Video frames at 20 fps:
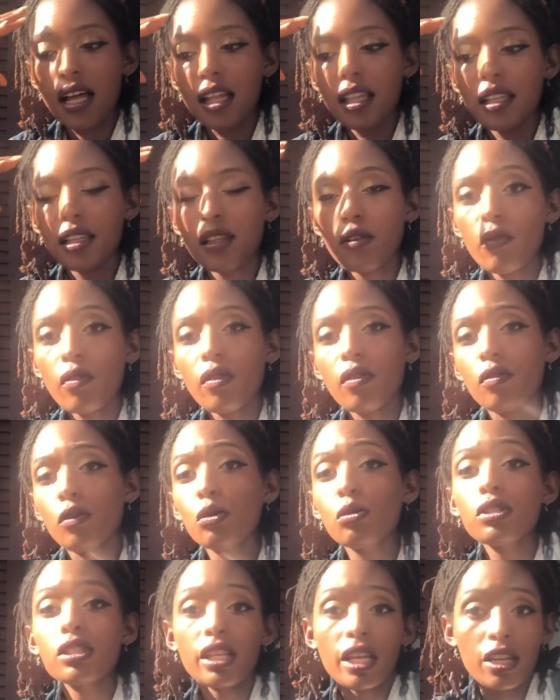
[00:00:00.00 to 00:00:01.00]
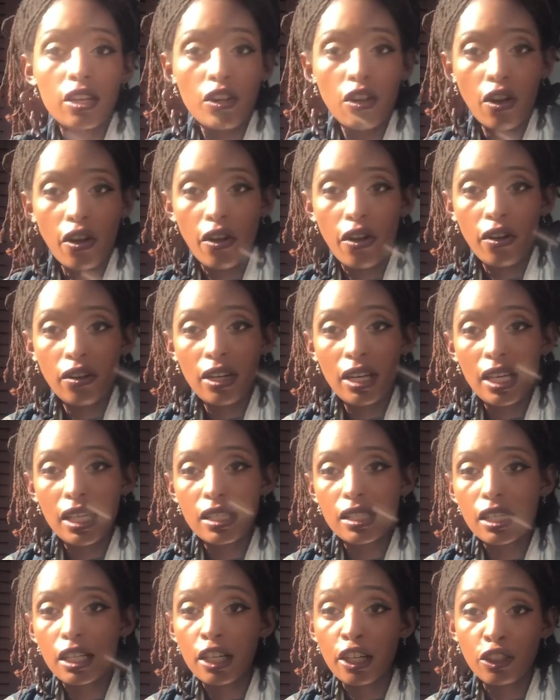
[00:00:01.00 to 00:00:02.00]
loosen your
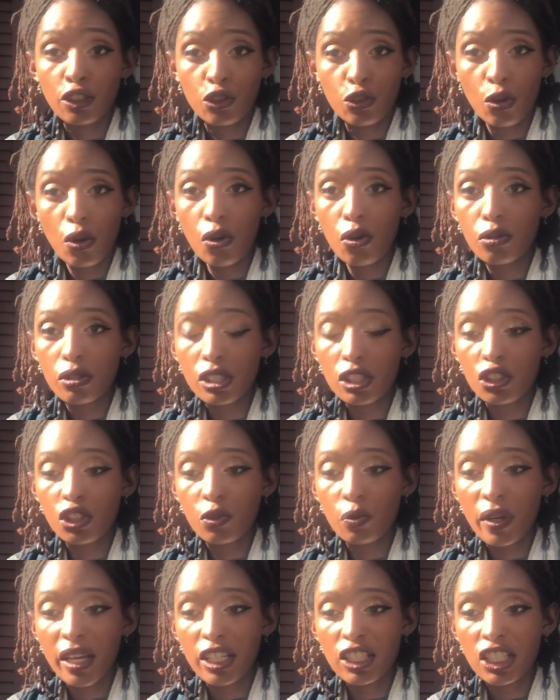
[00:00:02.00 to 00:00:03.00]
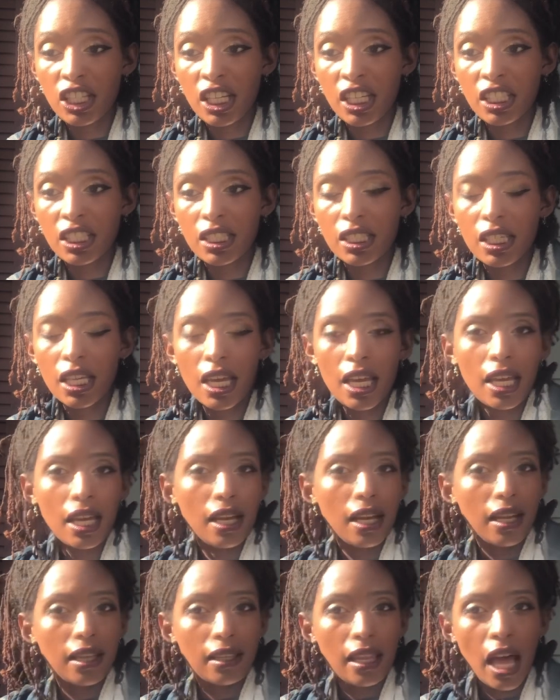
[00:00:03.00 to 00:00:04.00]
need to control situations,
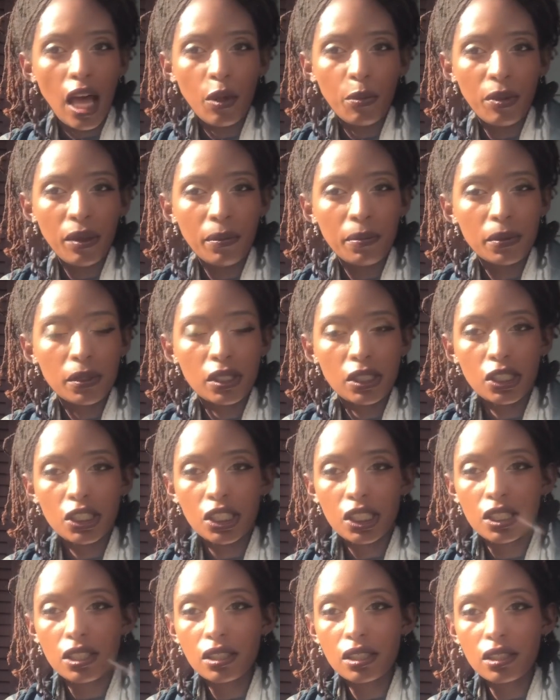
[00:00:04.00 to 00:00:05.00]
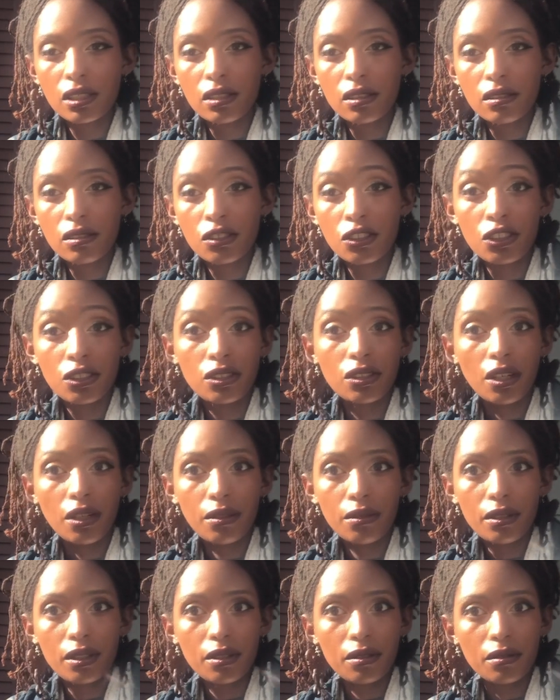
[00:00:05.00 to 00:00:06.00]
allow people to just
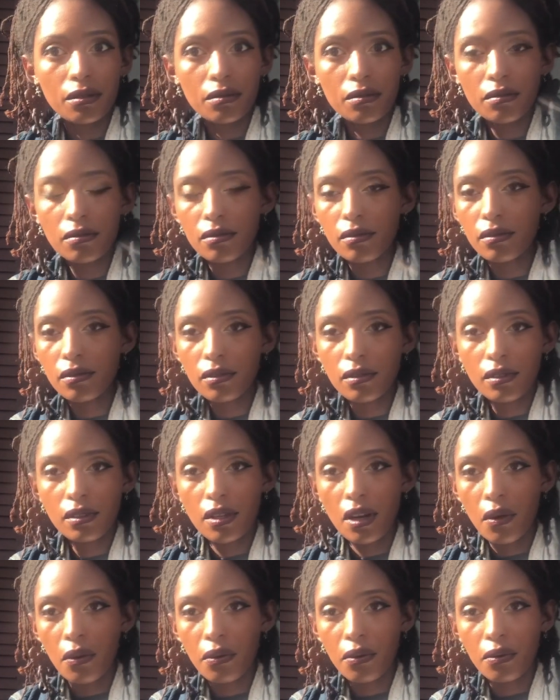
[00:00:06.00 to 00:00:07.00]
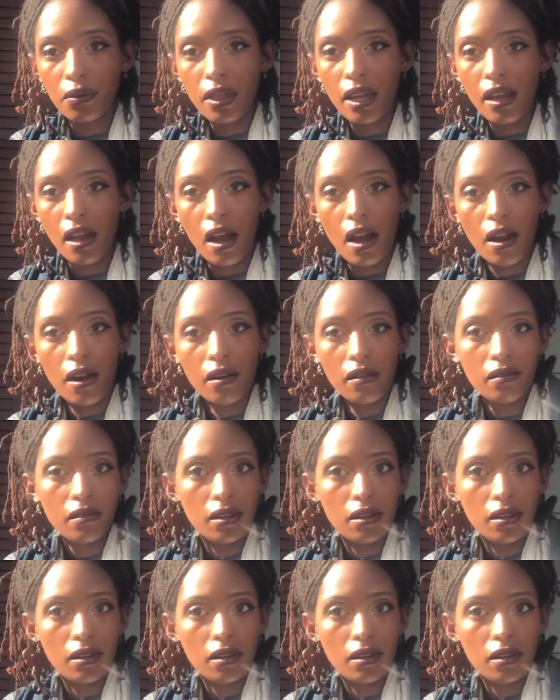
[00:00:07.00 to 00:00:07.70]
show you, who they are,